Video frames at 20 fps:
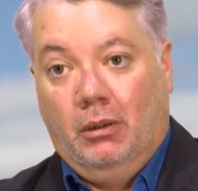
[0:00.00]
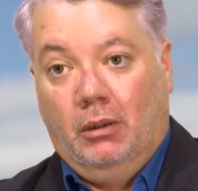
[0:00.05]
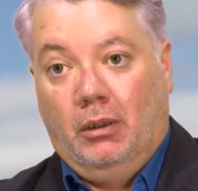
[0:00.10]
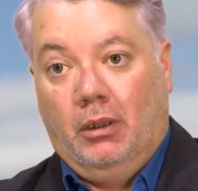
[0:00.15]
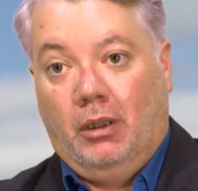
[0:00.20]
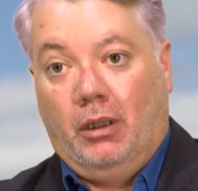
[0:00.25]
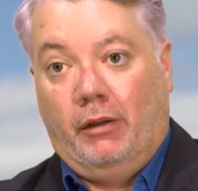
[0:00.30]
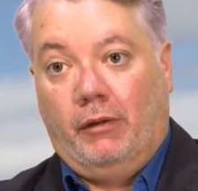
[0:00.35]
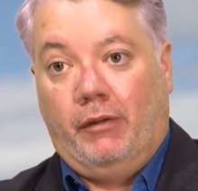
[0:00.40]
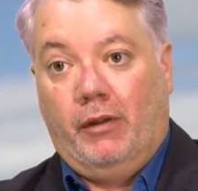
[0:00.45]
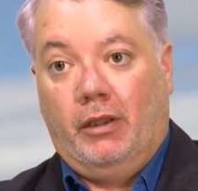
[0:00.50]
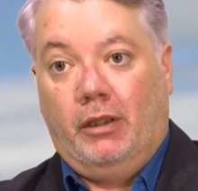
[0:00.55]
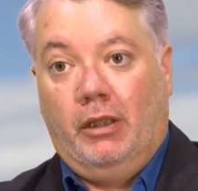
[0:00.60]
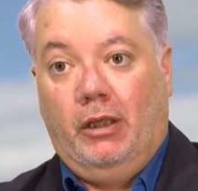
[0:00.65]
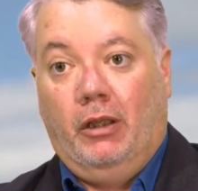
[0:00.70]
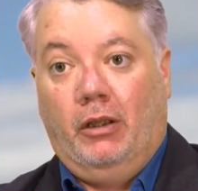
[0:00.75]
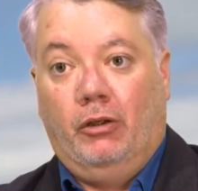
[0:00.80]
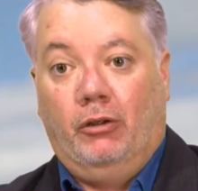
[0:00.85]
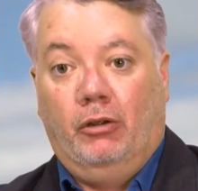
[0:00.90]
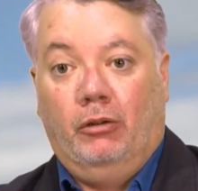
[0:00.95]
And I think the
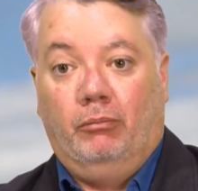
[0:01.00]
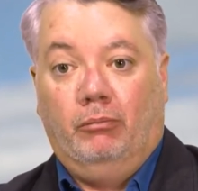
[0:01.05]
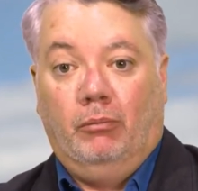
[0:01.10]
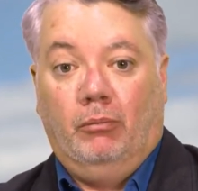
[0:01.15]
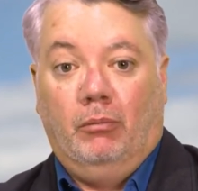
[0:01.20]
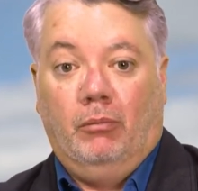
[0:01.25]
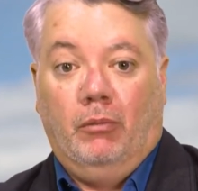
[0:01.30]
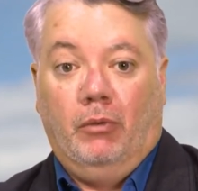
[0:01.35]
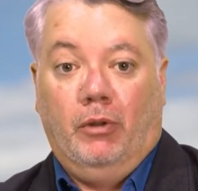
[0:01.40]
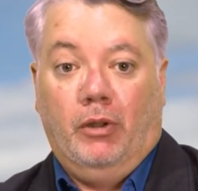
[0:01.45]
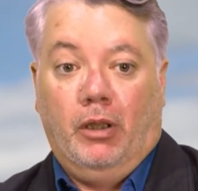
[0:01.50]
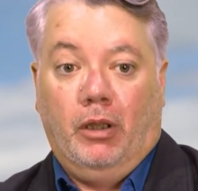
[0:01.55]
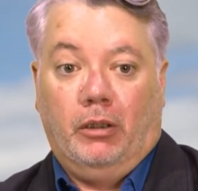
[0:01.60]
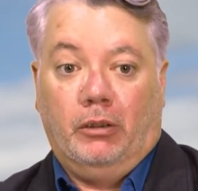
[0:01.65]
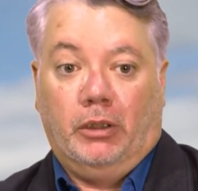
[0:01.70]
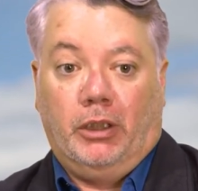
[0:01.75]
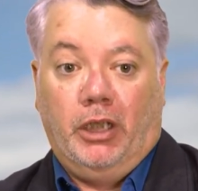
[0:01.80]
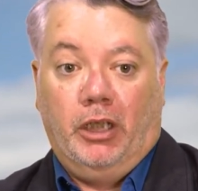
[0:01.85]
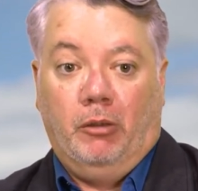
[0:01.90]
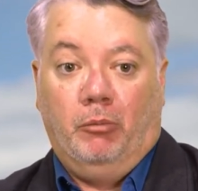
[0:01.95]
other
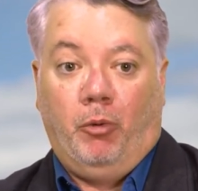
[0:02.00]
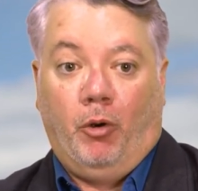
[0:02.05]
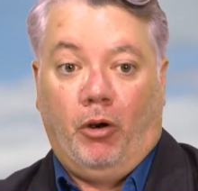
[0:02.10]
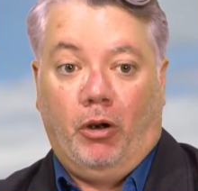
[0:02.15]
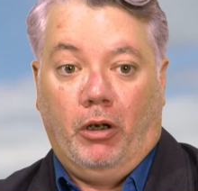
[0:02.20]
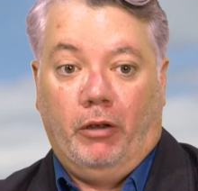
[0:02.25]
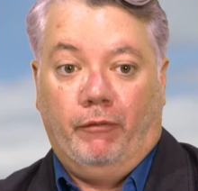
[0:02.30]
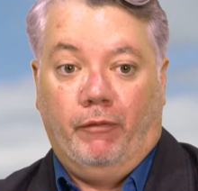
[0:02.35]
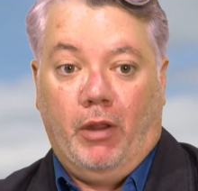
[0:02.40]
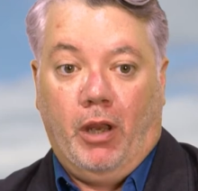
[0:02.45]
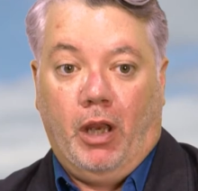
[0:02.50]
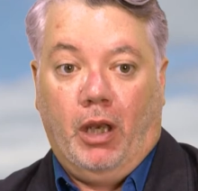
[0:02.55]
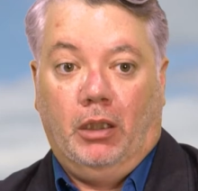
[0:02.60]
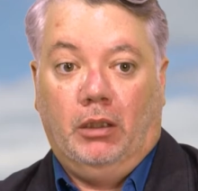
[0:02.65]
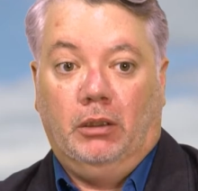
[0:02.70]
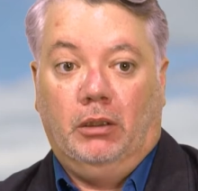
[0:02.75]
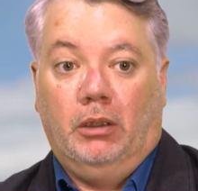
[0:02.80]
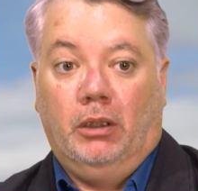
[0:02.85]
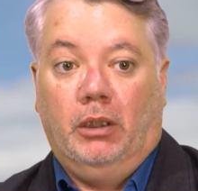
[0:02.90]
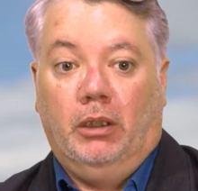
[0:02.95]
key part of that
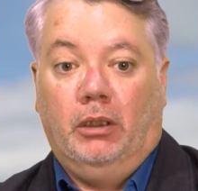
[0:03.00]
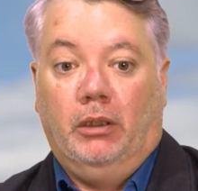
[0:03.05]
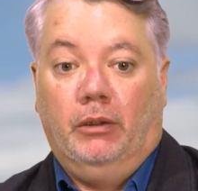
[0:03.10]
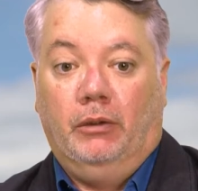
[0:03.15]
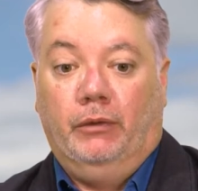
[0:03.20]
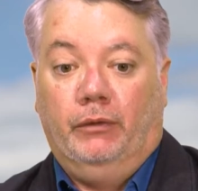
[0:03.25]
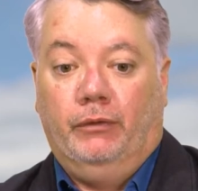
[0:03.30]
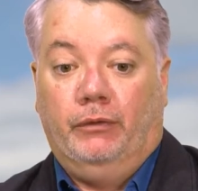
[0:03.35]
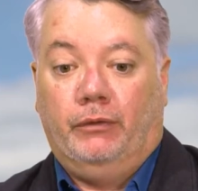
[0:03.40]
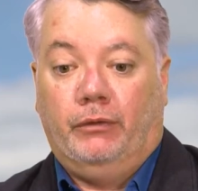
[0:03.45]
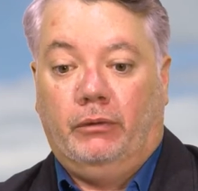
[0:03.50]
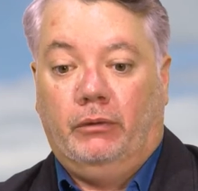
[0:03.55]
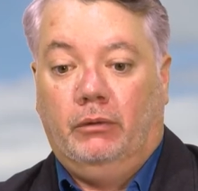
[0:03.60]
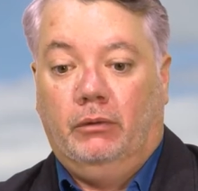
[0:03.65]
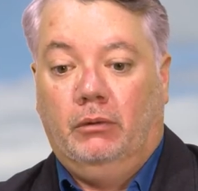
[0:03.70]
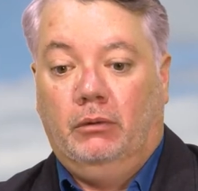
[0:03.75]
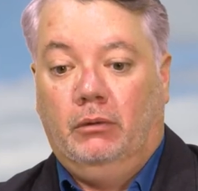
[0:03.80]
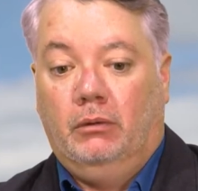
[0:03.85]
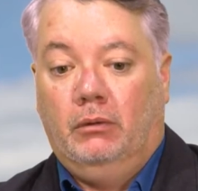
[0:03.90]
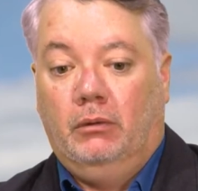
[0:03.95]
is
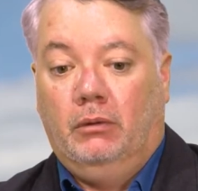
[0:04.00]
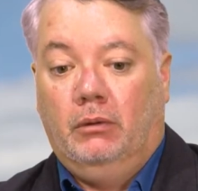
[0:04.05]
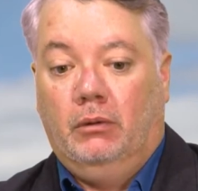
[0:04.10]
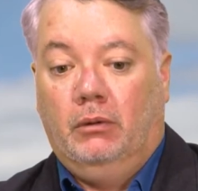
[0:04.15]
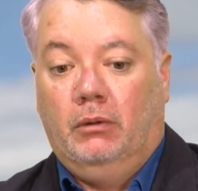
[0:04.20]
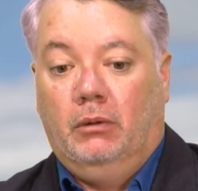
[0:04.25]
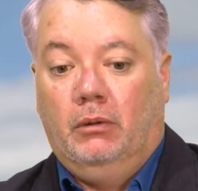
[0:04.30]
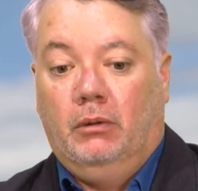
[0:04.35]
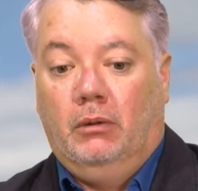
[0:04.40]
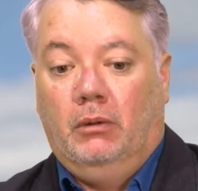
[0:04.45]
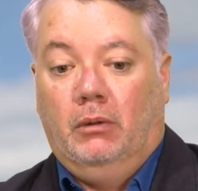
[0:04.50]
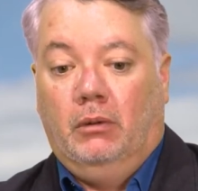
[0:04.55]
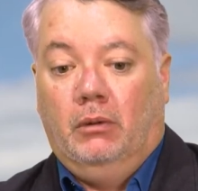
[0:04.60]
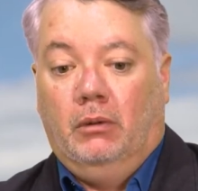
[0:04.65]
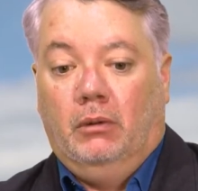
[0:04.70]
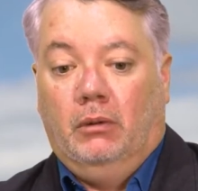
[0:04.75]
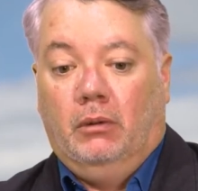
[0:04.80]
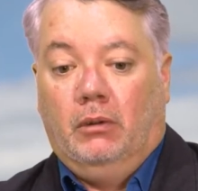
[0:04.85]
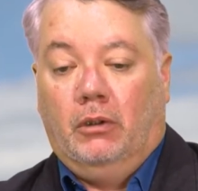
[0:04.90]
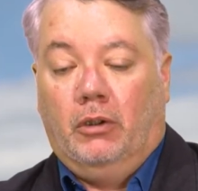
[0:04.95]

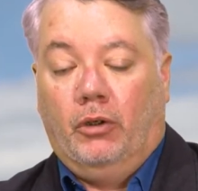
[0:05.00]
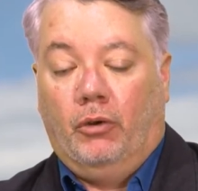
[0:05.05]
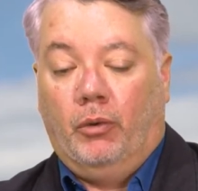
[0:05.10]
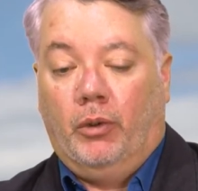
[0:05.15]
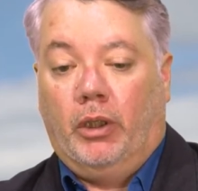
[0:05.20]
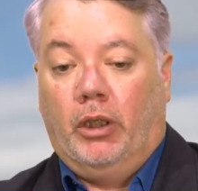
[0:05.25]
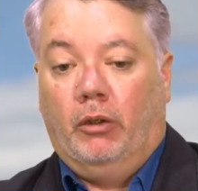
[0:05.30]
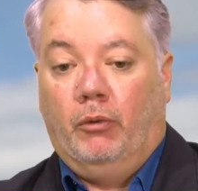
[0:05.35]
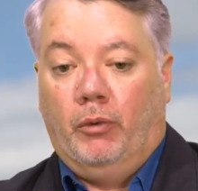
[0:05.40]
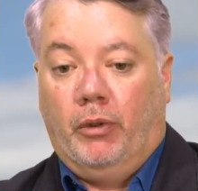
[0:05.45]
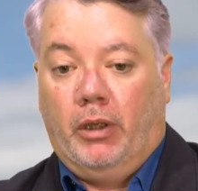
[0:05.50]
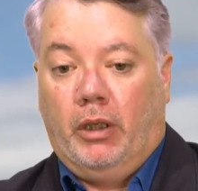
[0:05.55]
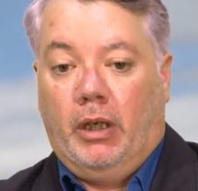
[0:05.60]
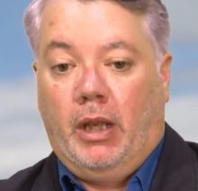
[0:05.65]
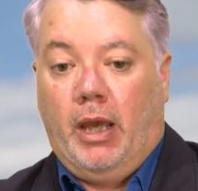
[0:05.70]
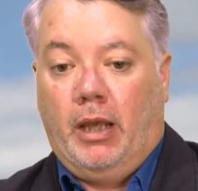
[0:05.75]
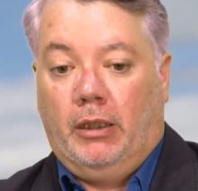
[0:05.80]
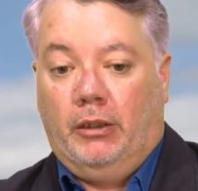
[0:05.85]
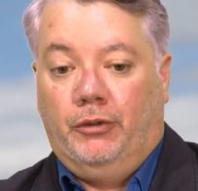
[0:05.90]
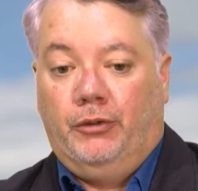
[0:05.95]
going in with an
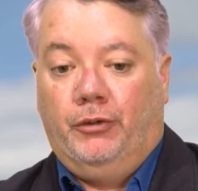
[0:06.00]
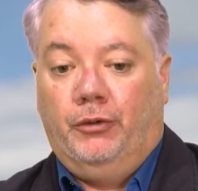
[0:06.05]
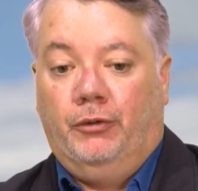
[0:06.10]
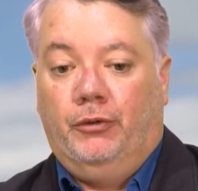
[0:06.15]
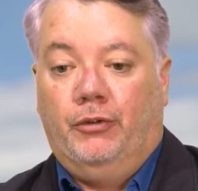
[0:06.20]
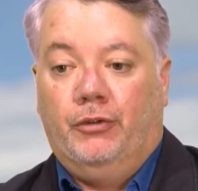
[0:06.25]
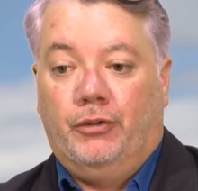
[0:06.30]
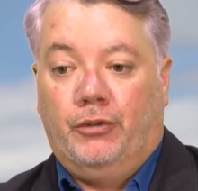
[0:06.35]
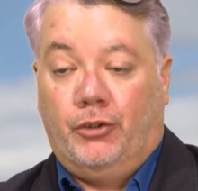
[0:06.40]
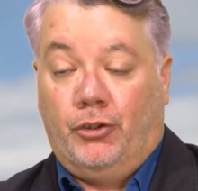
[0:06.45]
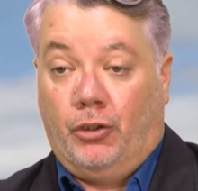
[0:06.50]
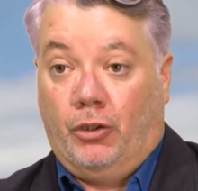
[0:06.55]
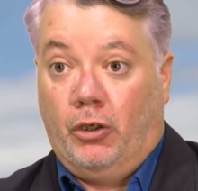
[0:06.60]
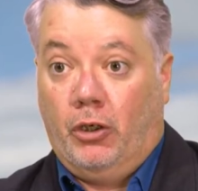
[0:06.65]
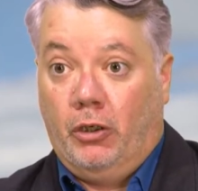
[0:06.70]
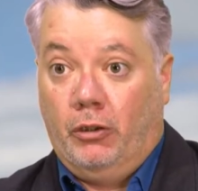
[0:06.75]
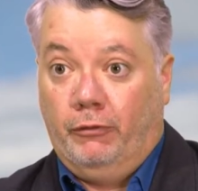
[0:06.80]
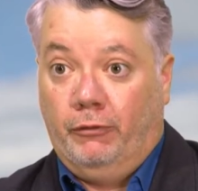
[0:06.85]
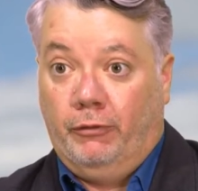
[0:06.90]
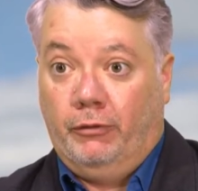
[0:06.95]
attitude to
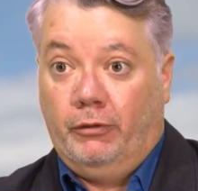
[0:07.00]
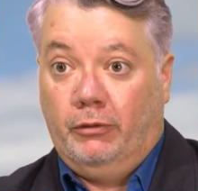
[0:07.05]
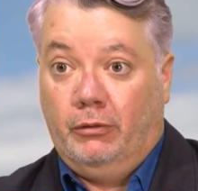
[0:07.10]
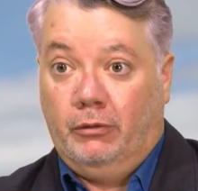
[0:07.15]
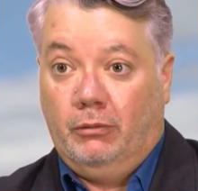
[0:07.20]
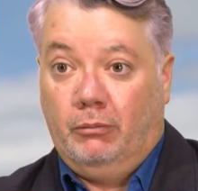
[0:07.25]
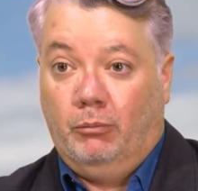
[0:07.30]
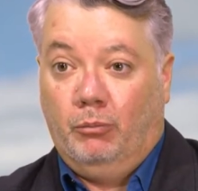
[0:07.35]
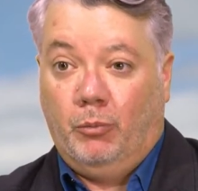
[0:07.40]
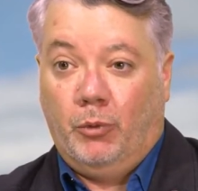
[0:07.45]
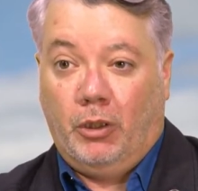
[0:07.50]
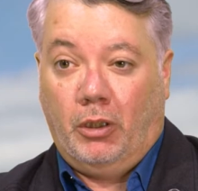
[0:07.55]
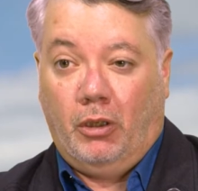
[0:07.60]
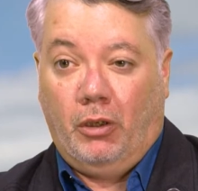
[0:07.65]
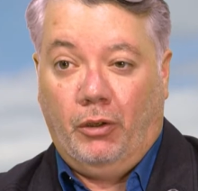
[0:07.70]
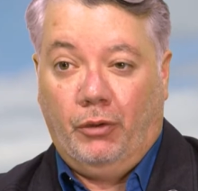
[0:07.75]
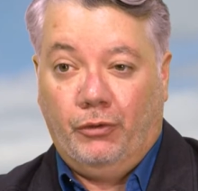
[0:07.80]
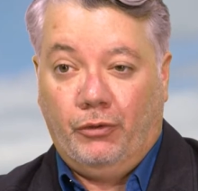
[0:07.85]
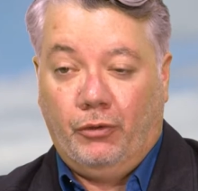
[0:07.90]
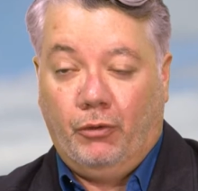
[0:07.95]
serve, but
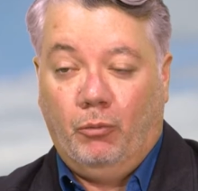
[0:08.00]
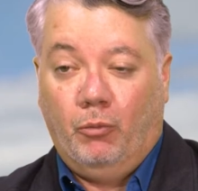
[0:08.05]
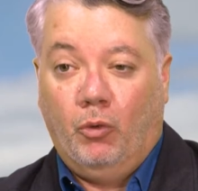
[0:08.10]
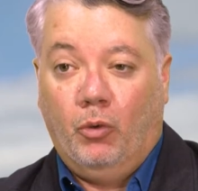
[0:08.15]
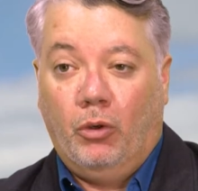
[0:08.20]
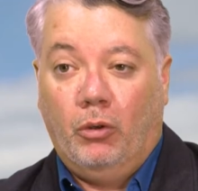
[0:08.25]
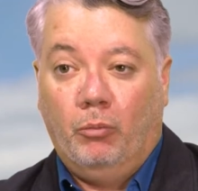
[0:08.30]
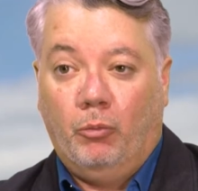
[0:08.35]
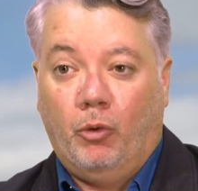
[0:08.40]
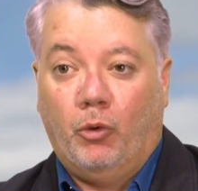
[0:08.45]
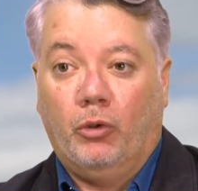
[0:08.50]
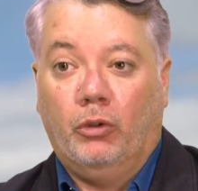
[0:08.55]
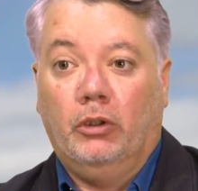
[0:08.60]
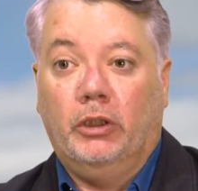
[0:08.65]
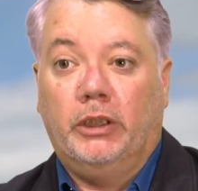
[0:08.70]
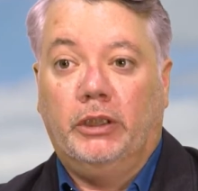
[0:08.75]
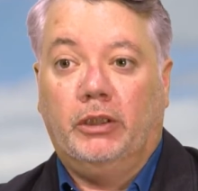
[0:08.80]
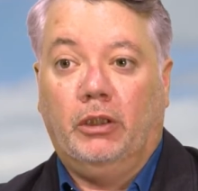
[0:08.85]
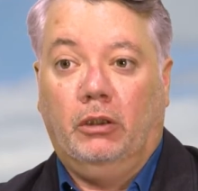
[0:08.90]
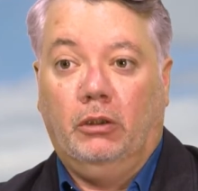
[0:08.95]
also more
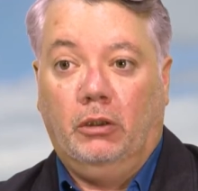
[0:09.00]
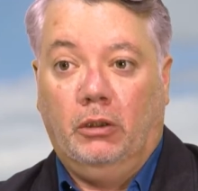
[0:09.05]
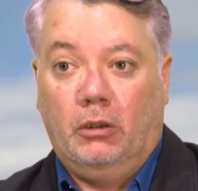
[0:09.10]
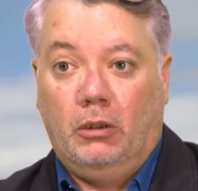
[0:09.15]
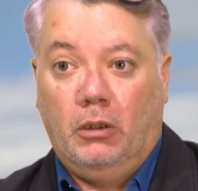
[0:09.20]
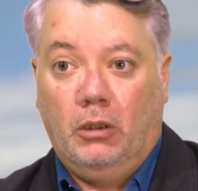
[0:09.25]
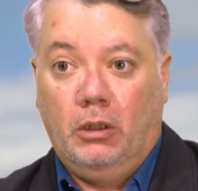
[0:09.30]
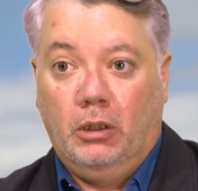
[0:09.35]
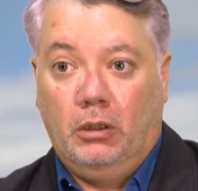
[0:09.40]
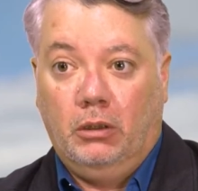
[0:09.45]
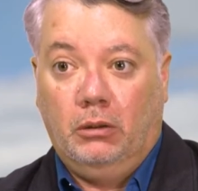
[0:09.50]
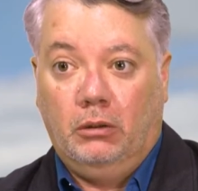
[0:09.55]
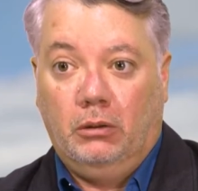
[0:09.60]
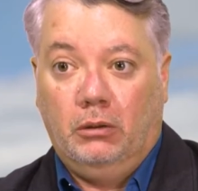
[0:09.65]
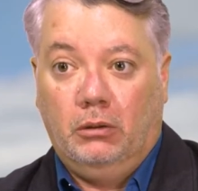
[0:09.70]
importantly to learn